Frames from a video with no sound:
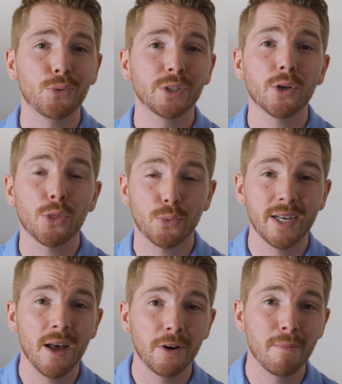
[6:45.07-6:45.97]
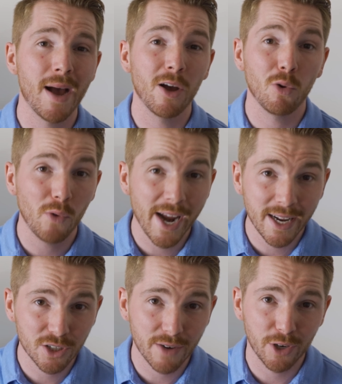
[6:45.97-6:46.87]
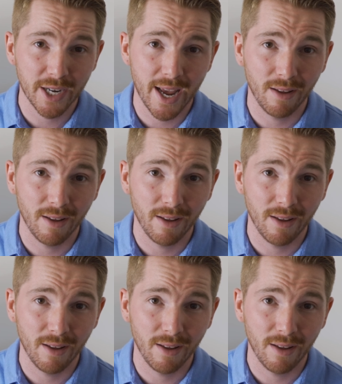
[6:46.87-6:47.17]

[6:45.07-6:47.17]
through your 300-mile range every day.